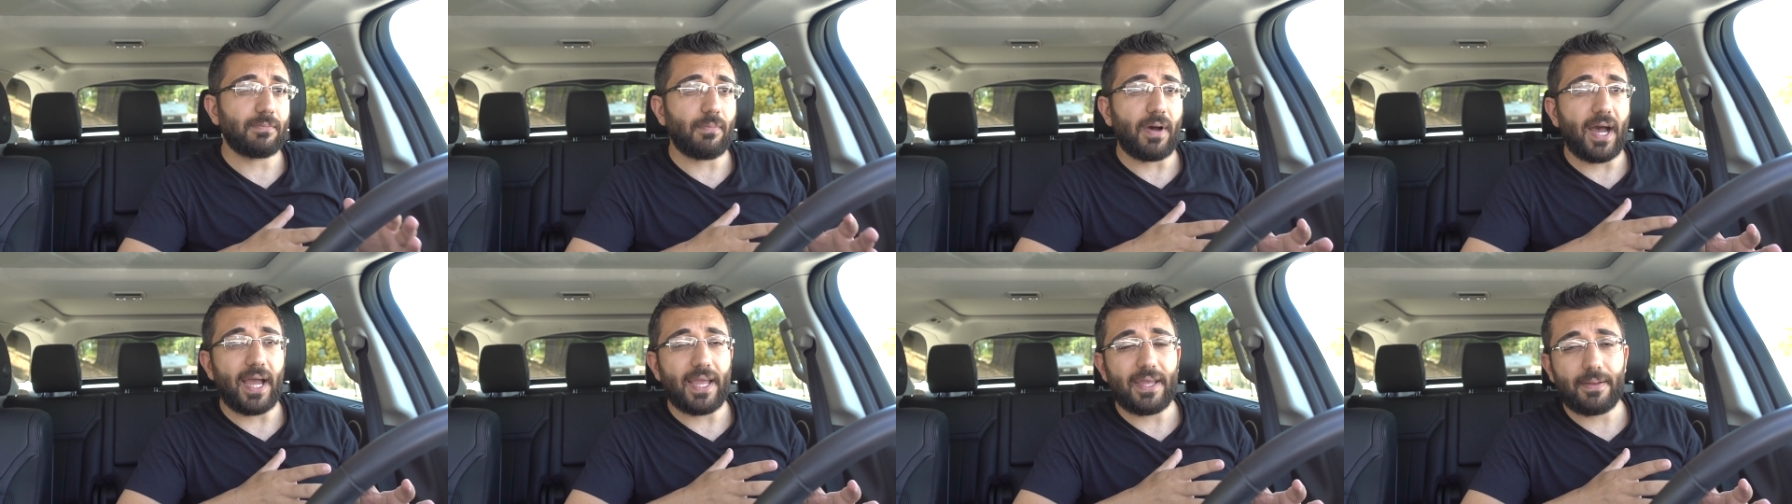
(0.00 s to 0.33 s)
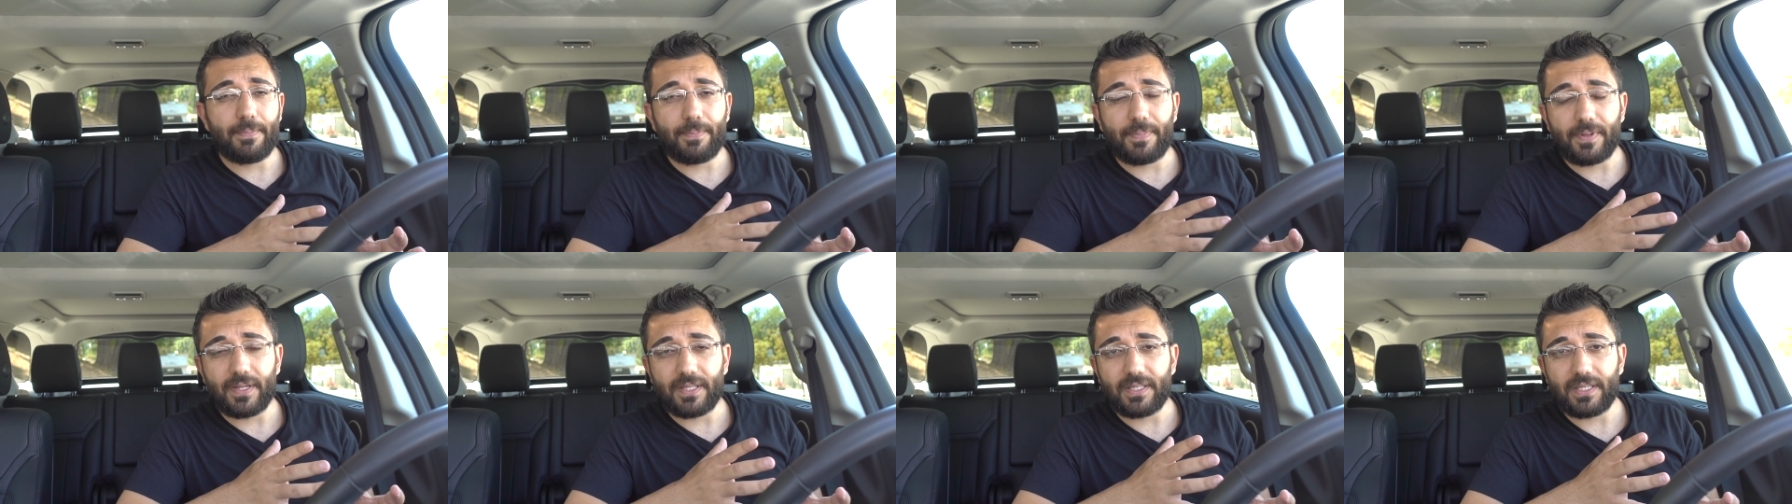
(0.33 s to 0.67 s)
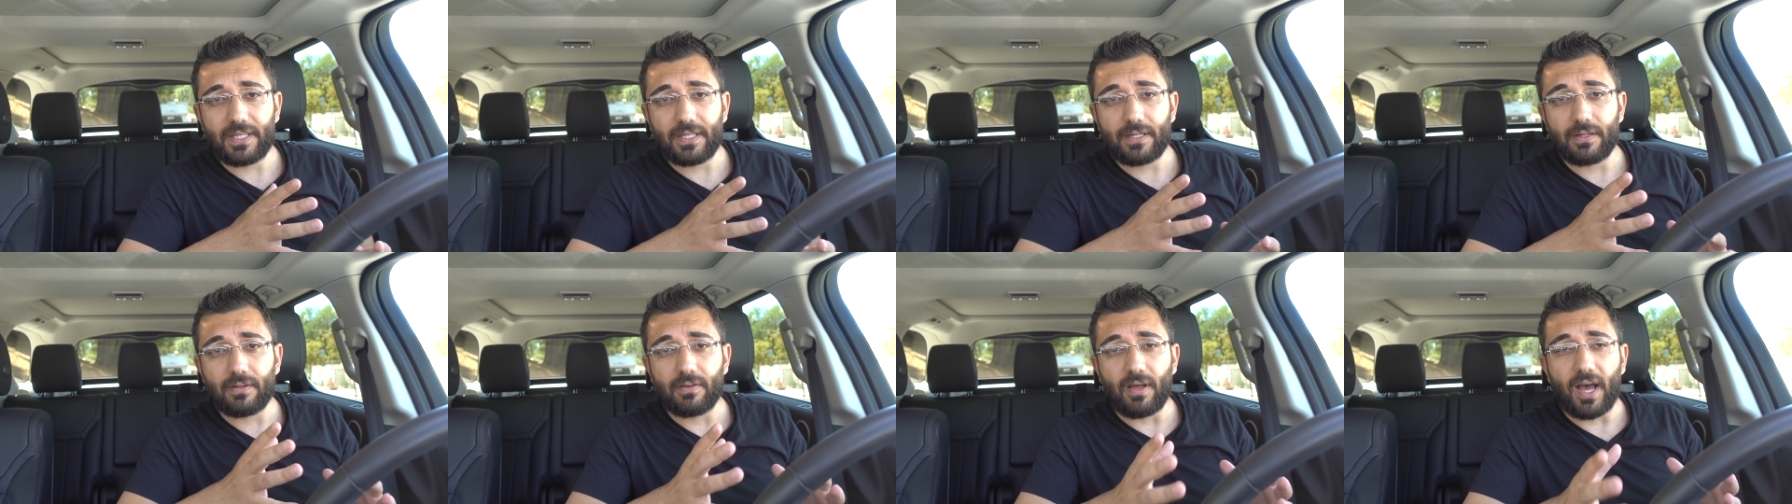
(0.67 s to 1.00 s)
my
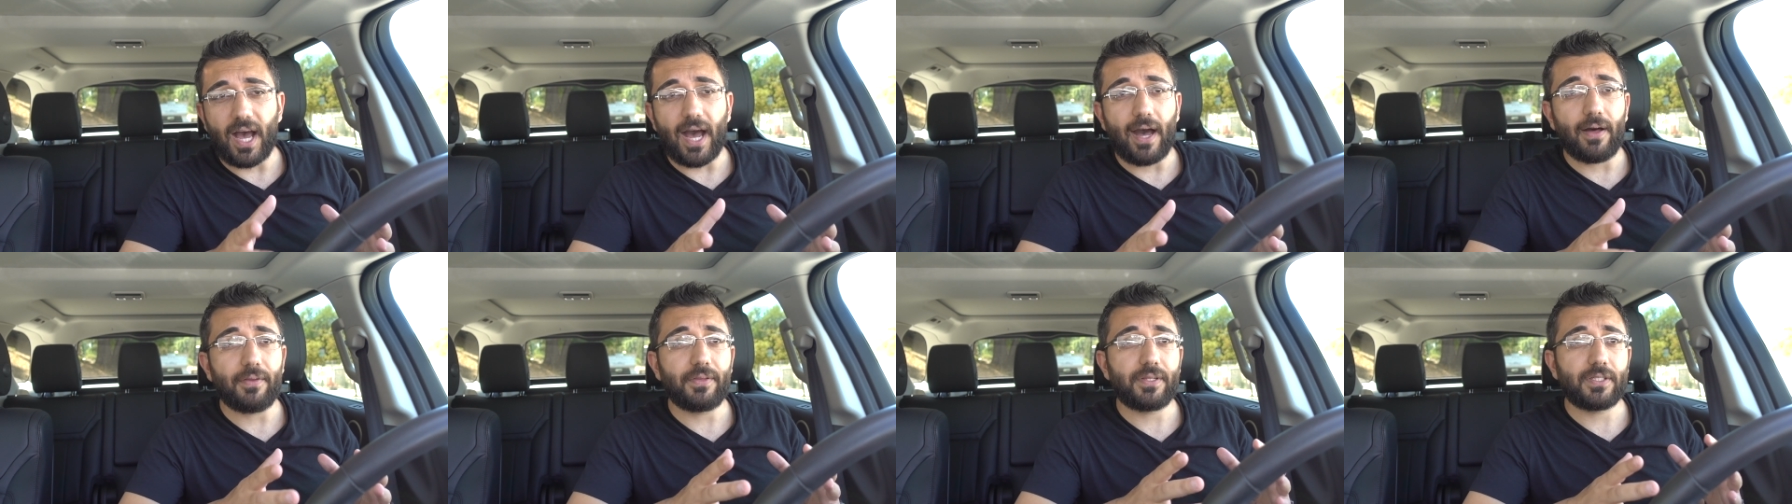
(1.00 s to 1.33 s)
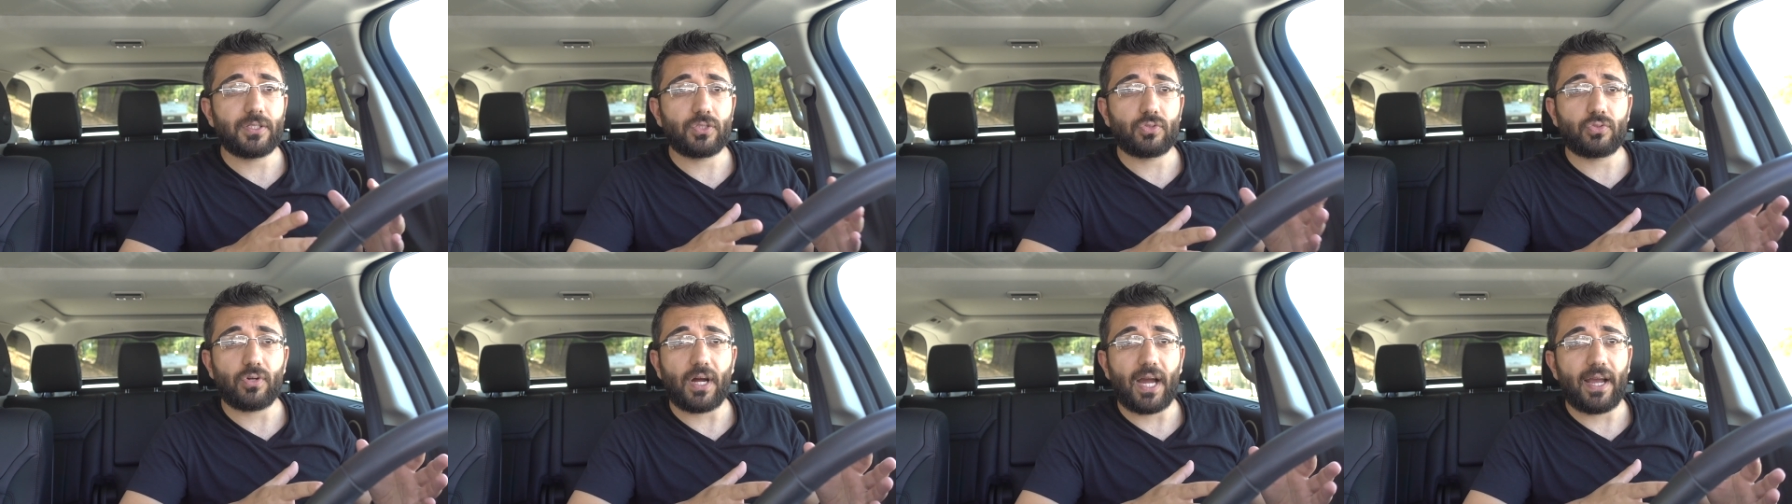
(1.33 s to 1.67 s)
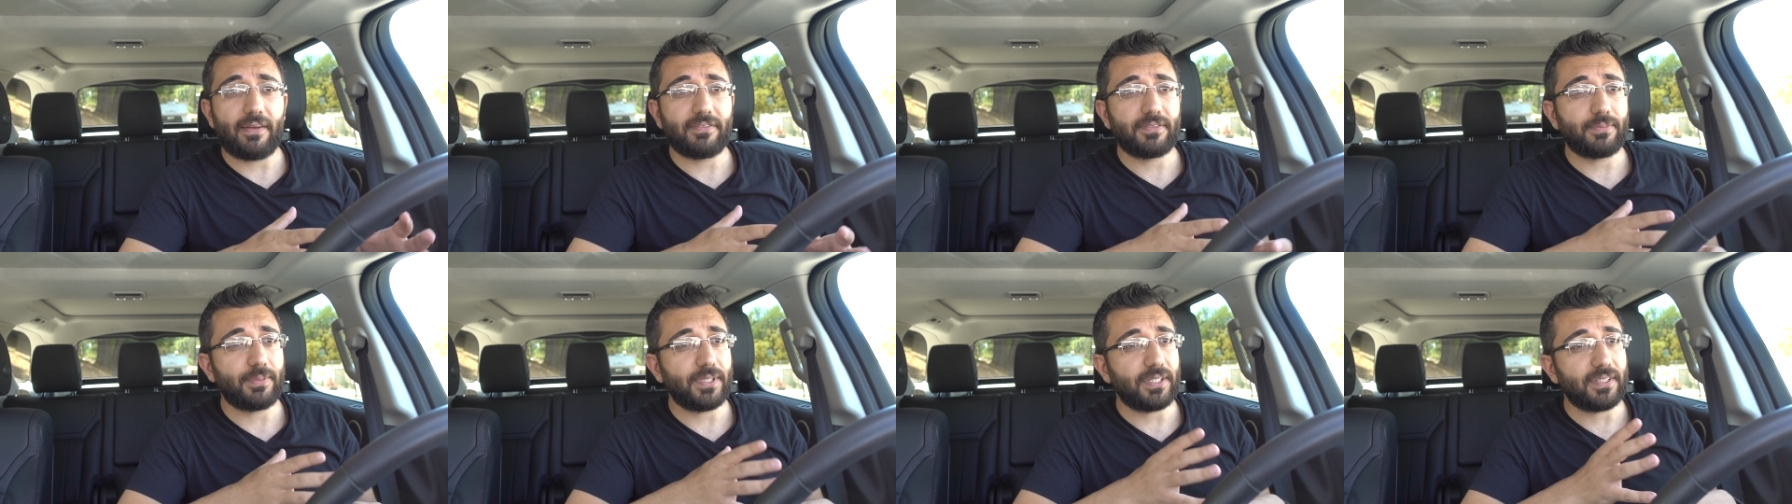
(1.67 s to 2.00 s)
opinion on how this
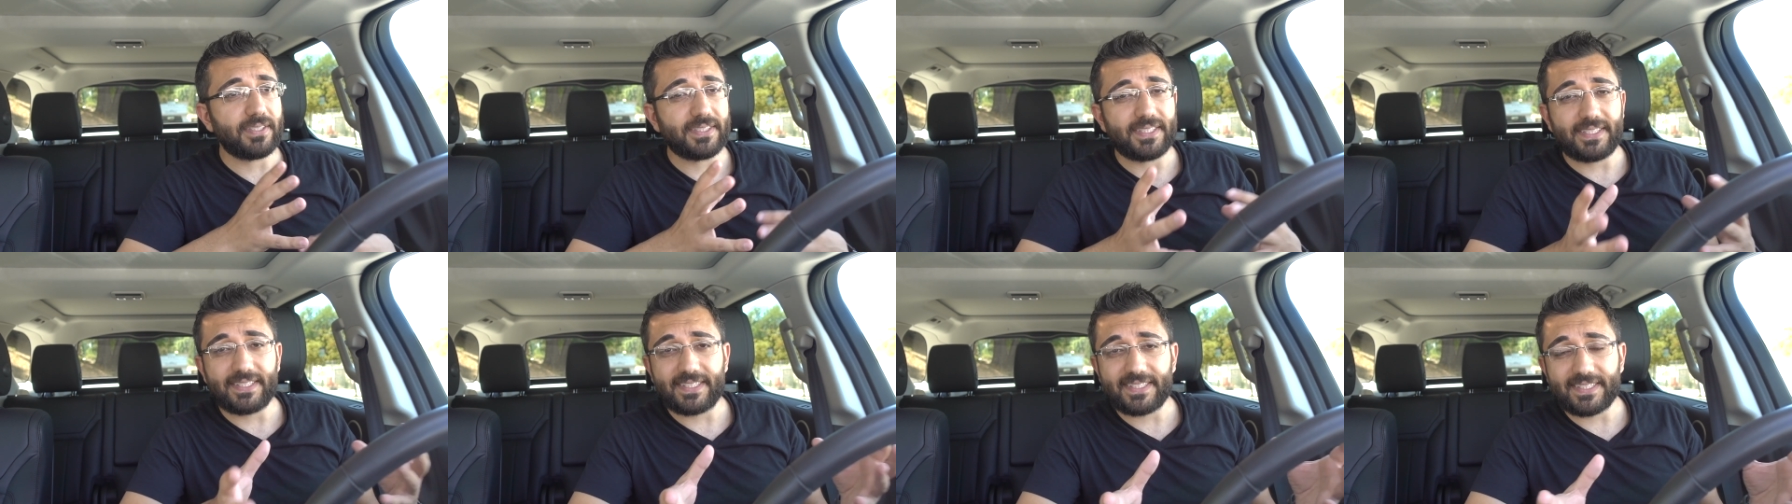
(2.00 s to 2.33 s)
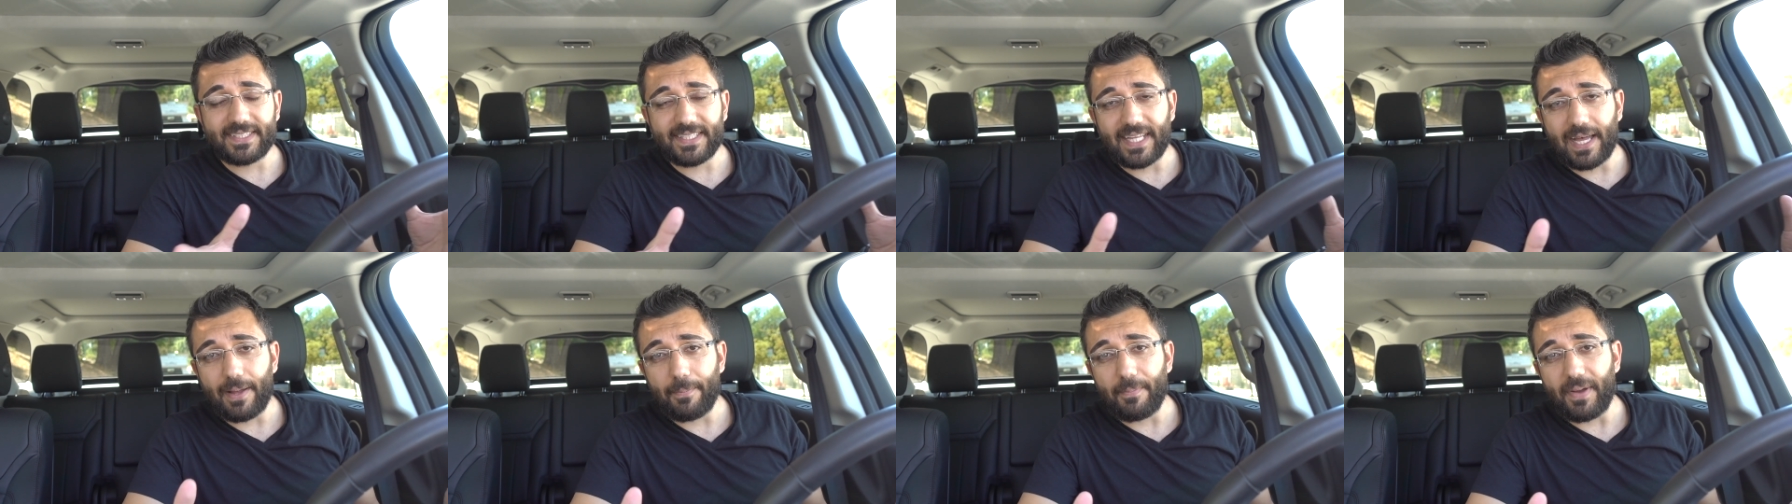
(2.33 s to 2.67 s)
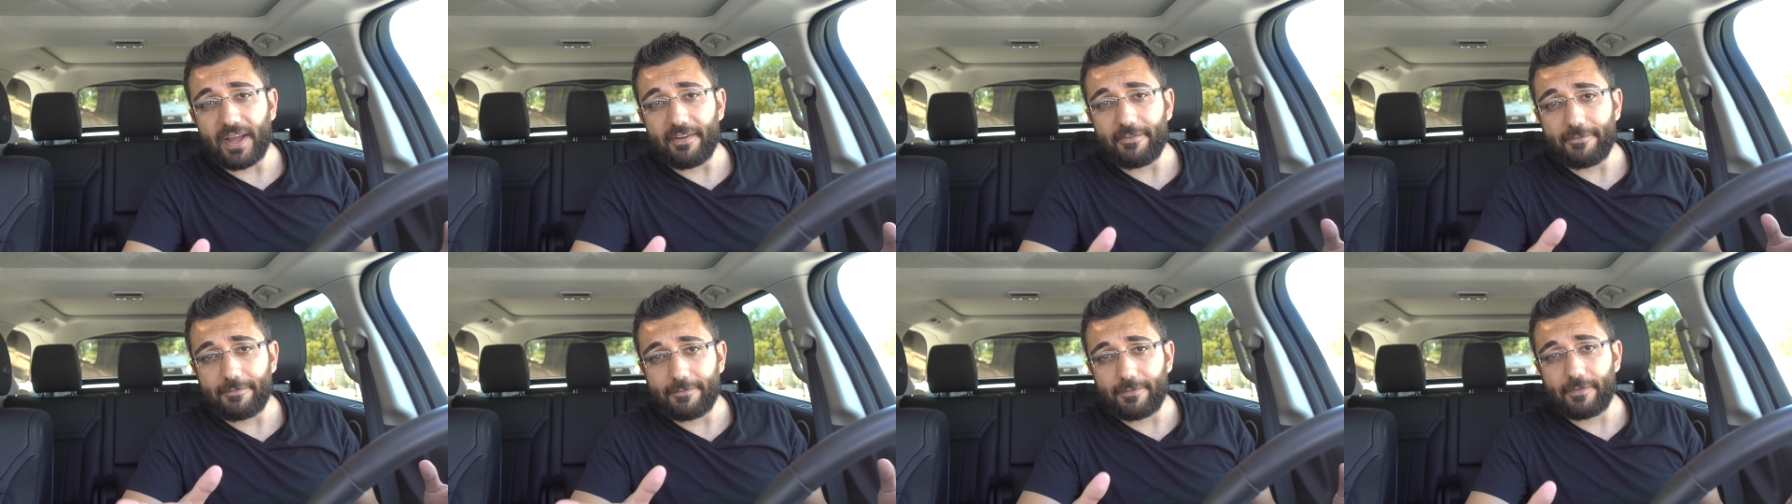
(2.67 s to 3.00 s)
drives, because this is not
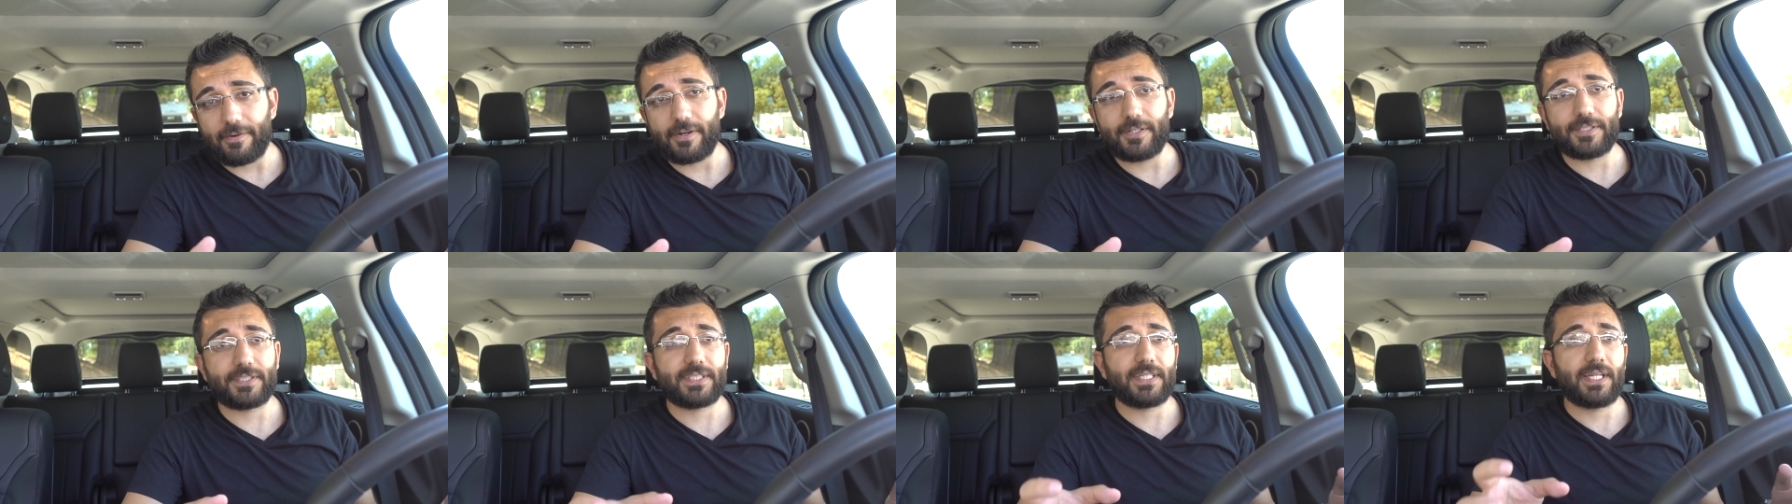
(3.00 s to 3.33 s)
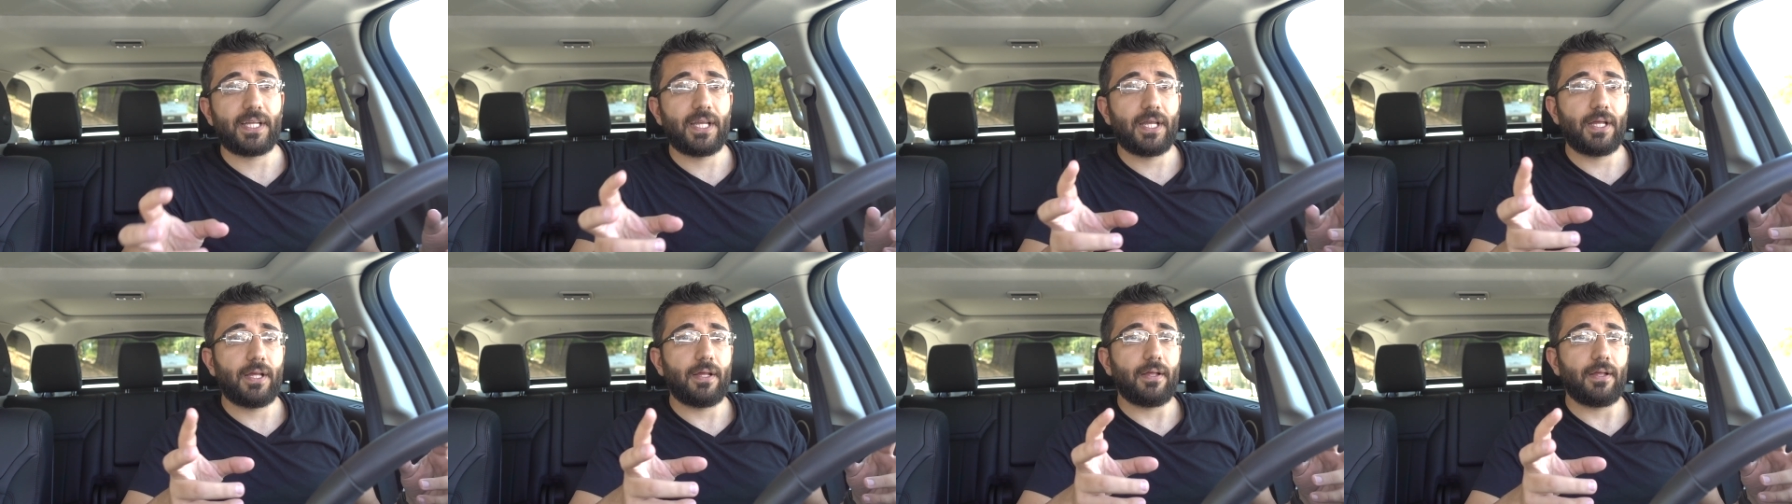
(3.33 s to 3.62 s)
my first